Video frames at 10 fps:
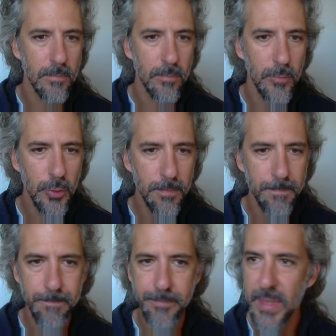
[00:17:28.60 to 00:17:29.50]
Boom.
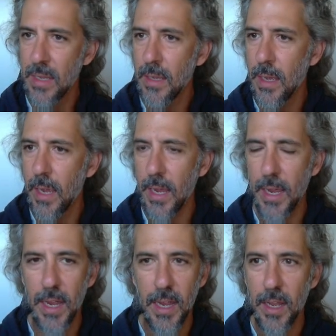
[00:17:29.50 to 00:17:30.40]

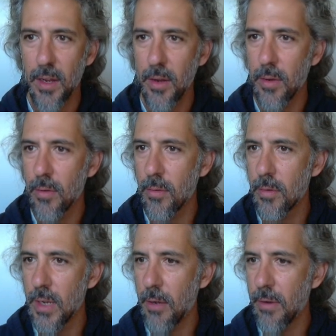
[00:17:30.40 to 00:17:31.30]
And
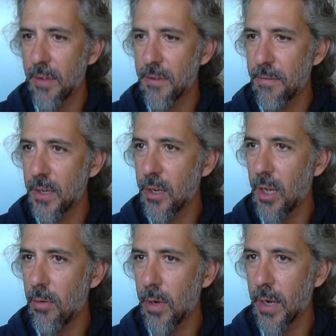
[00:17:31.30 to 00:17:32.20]
now we have to figure
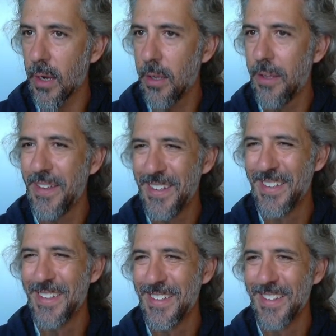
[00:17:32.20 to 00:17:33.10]
out where
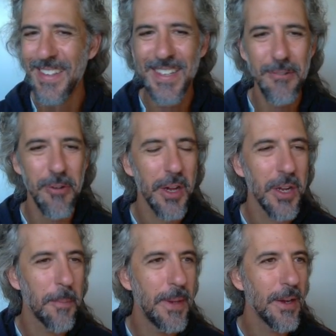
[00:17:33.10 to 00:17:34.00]
it
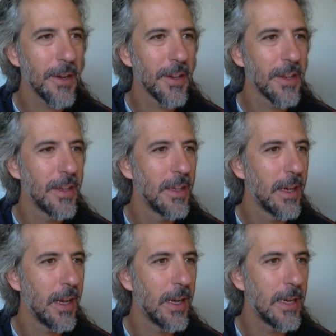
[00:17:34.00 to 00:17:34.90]
appeared.
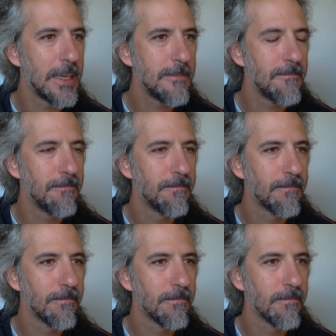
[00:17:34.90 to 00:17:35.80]

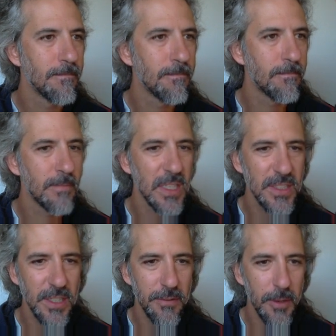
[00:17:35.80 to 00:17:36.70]
Let's
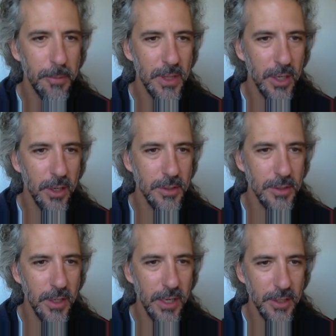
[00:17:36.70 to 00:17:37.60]
see if we put the
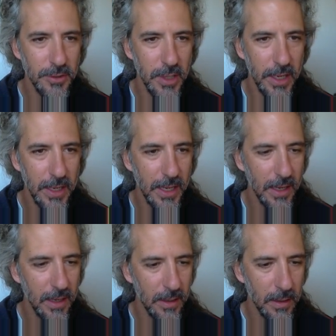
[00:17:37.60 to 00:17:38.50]
cursor here and try it
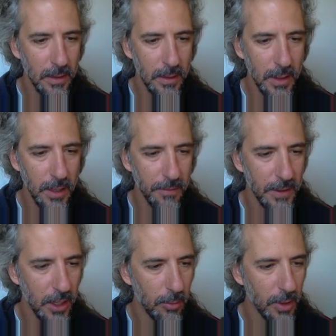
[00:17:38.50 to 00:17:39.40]
again, if
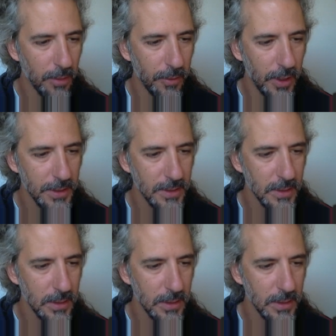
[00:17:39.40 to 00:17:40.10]
that'll work for us.